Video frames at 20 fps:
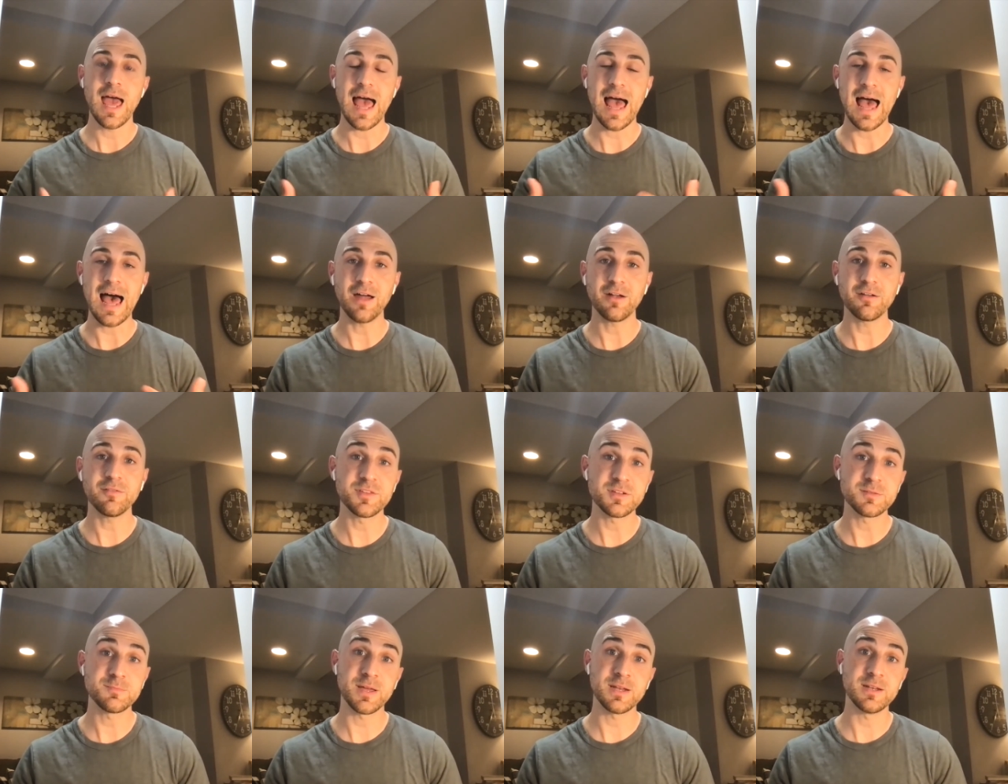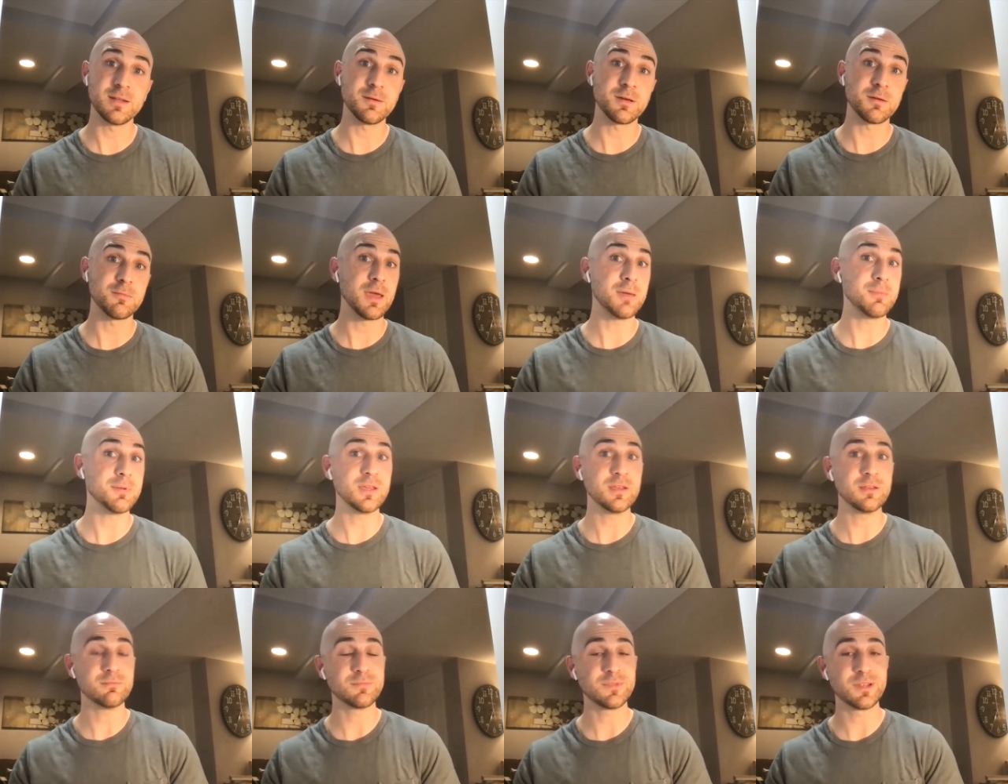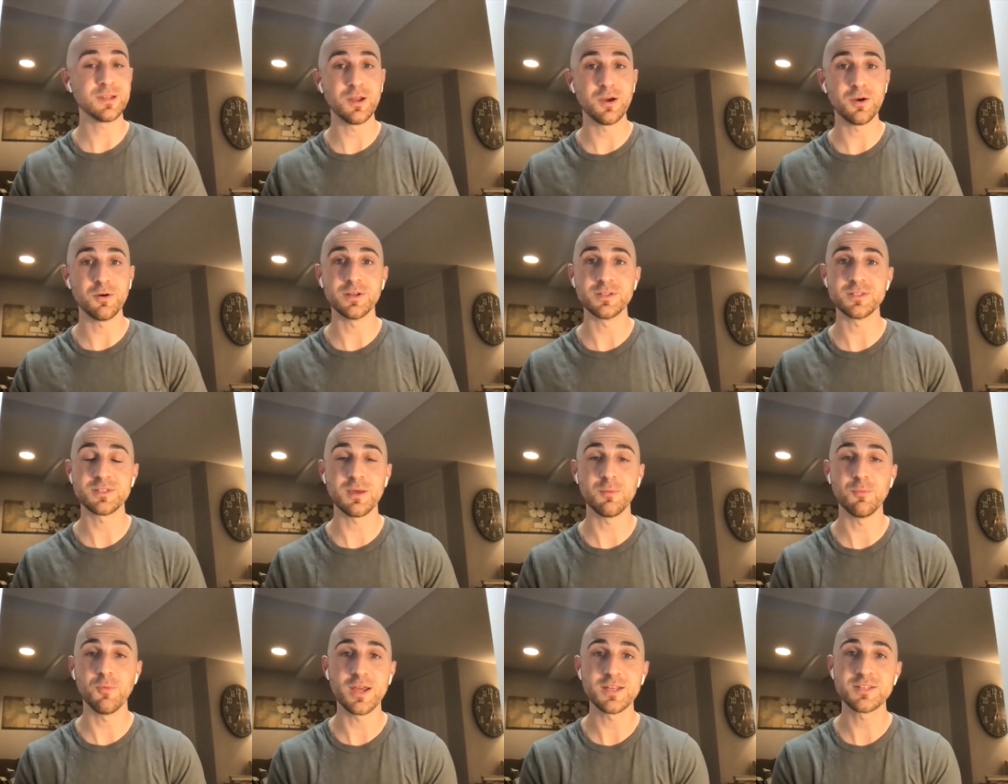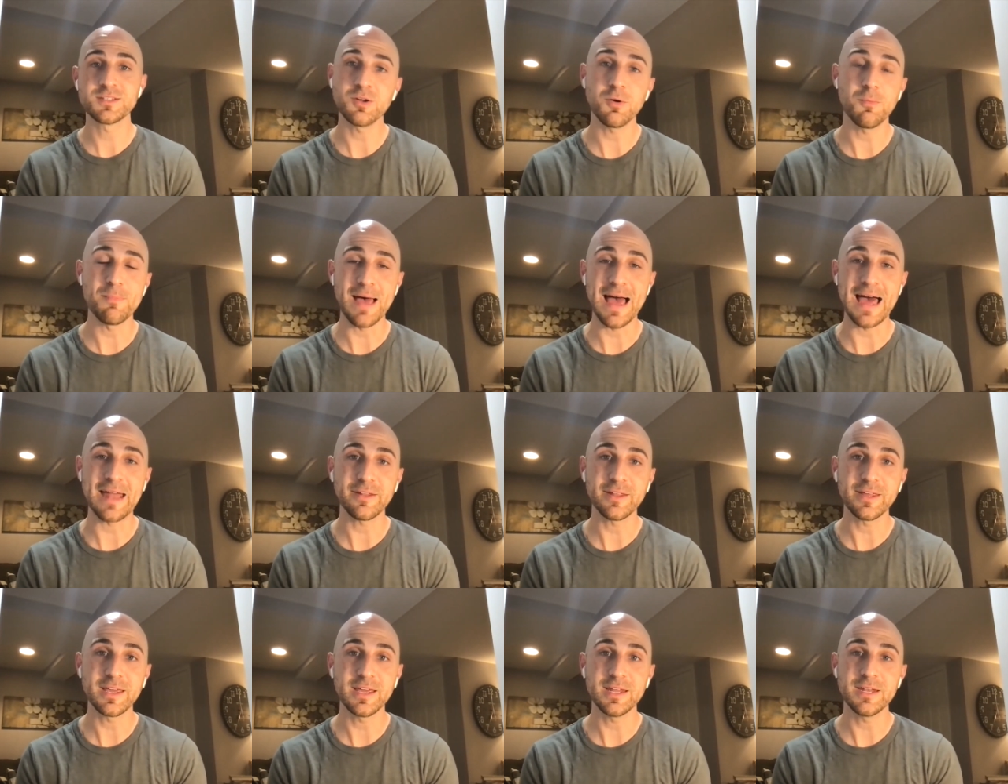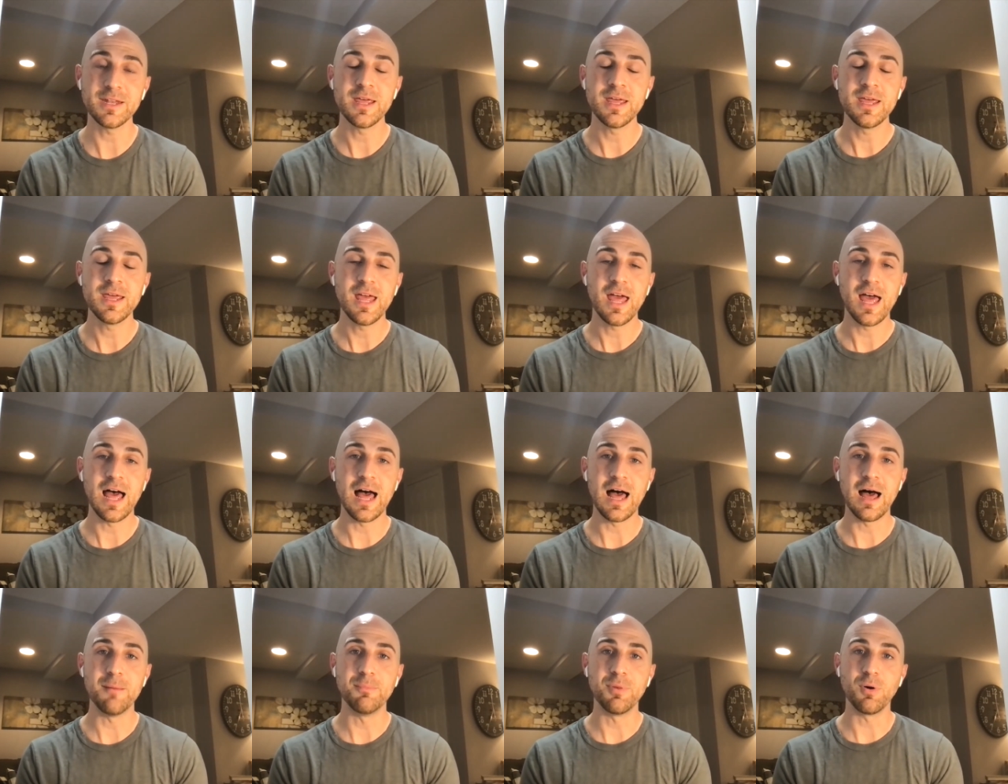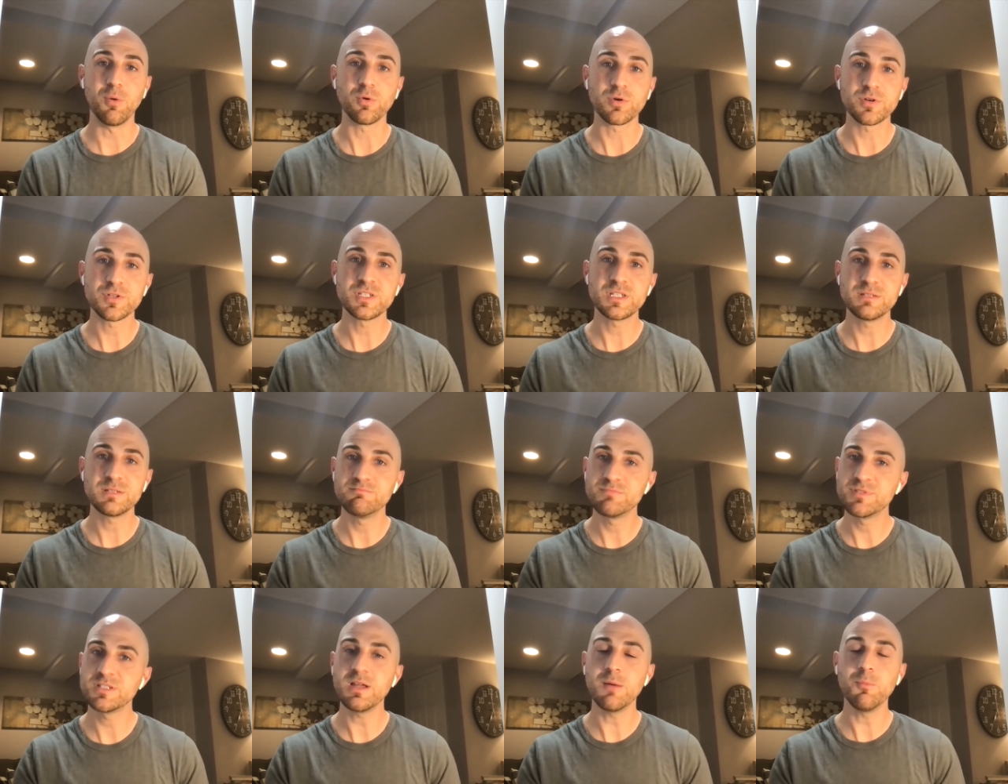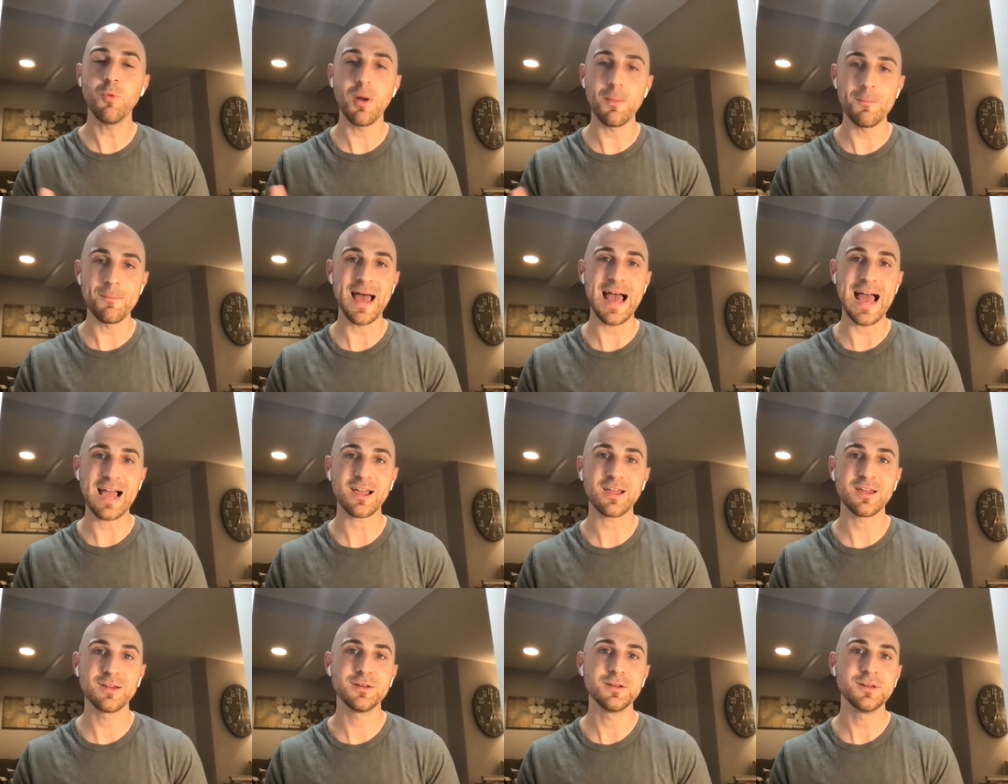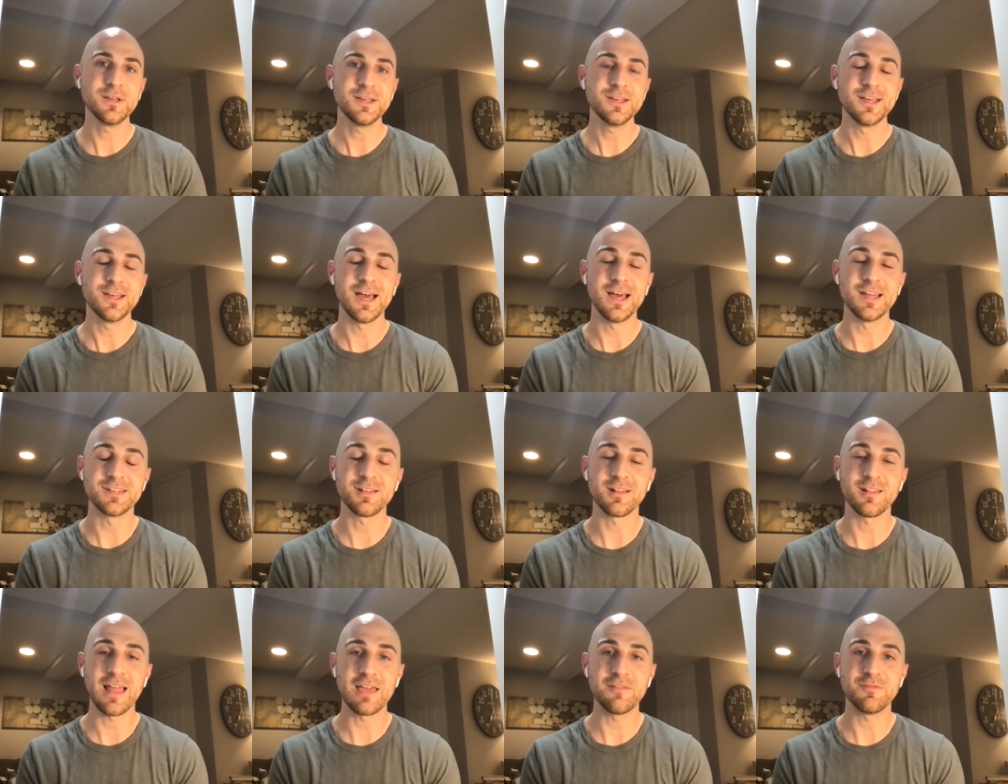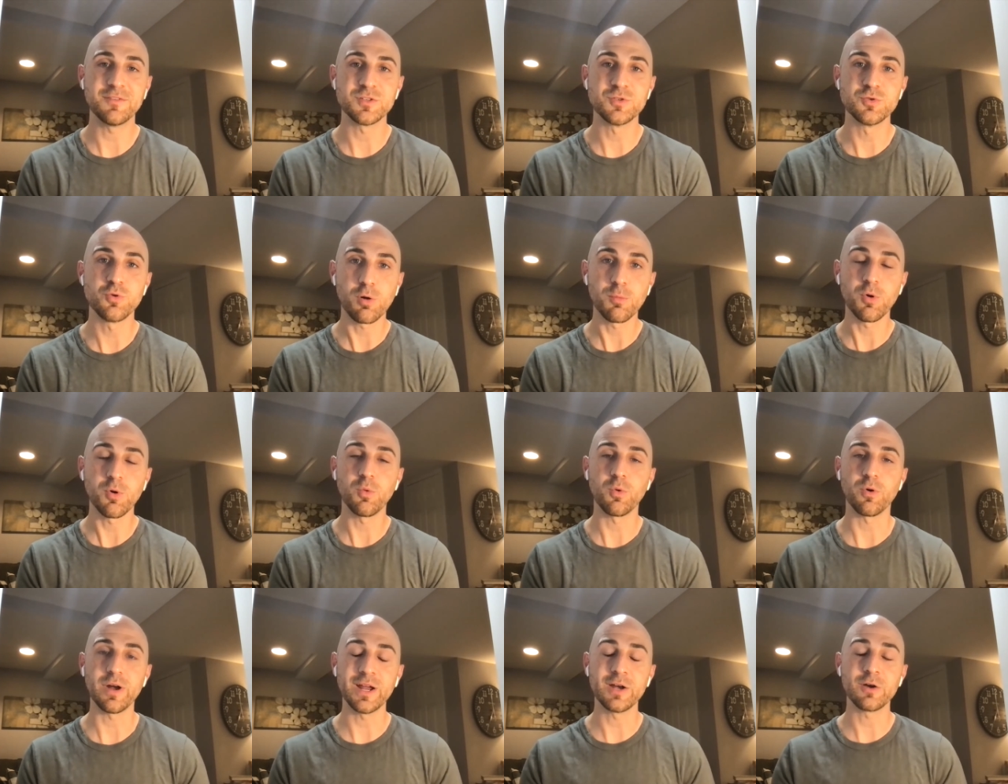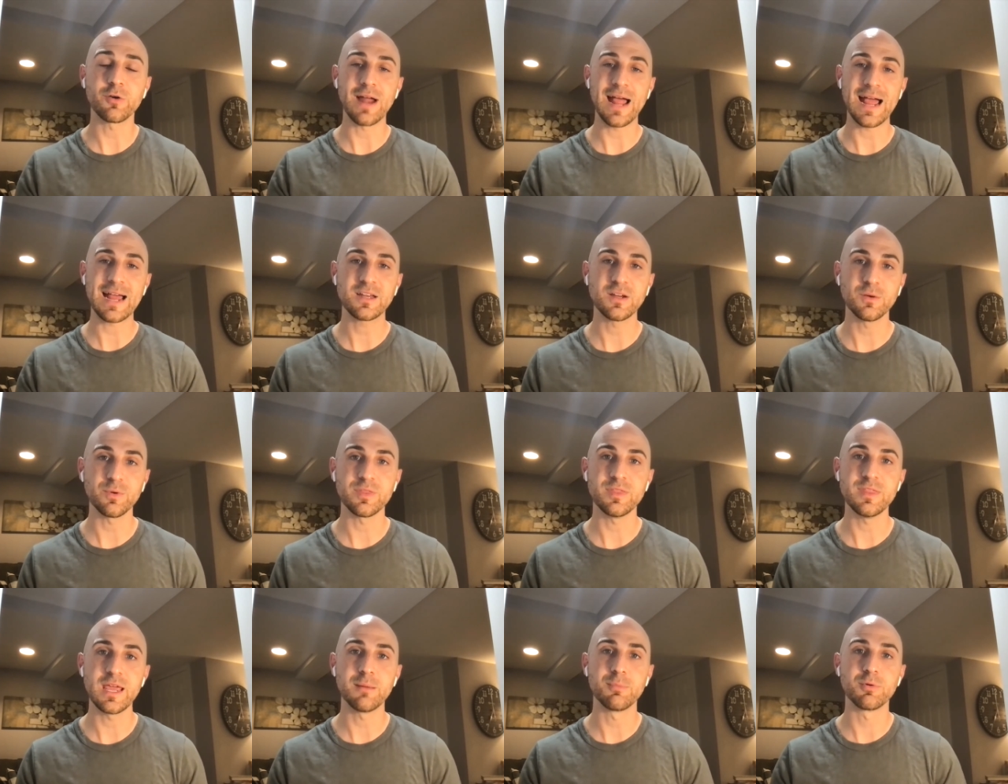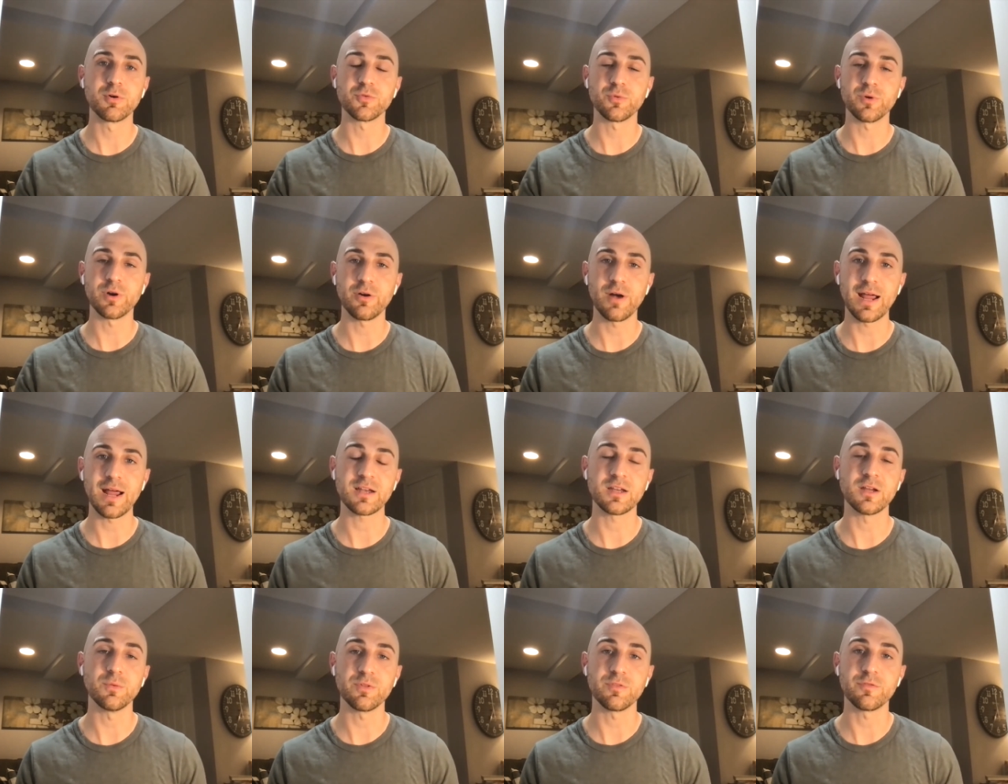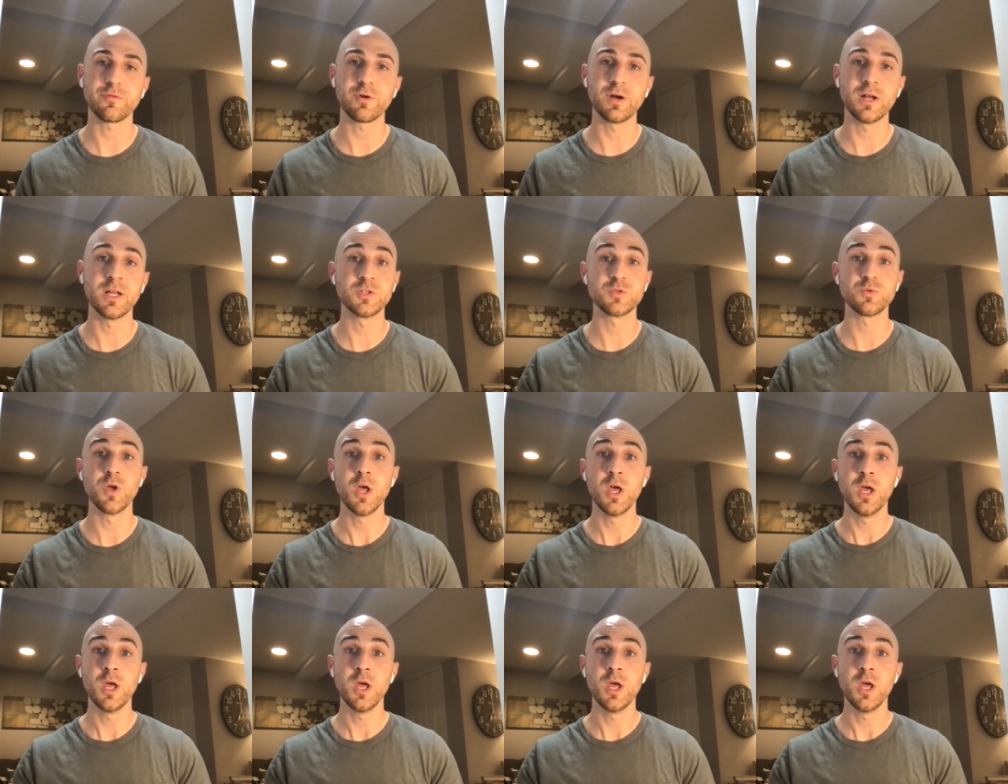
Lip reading: out of this pandemic, maybe, in some ways still battling it, but we're somewhat back to life as normal. We're interacting with neighbors, we're interacting with friends,